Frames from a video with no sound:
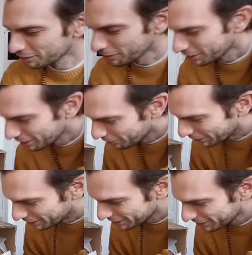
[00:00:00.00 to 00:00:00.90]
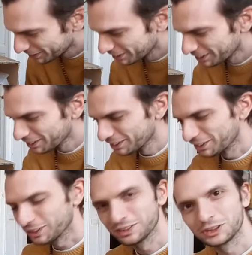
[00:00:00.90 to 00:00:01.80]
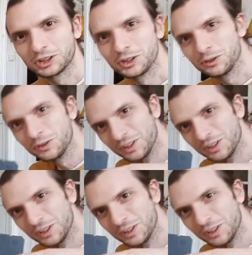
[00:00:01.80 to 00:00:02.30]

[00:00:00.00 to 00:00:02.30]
gonna, wait. I'm gonna show